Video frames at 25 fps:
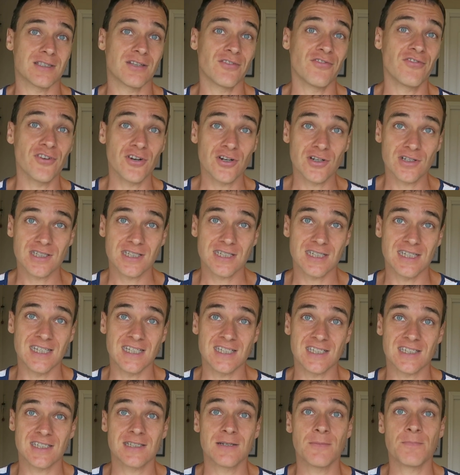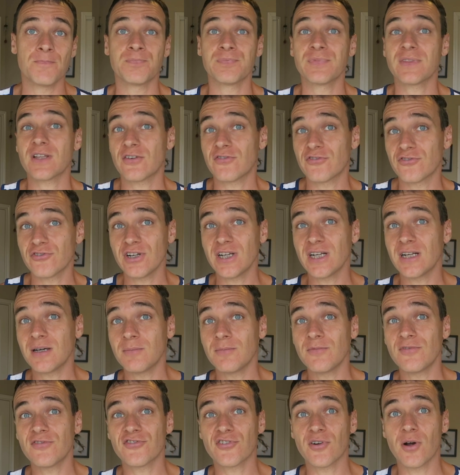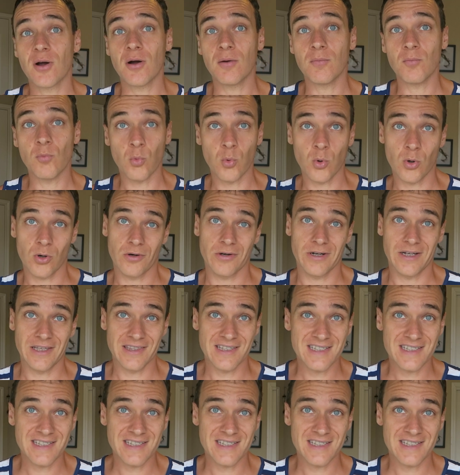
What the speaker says: The first is freedom from worry.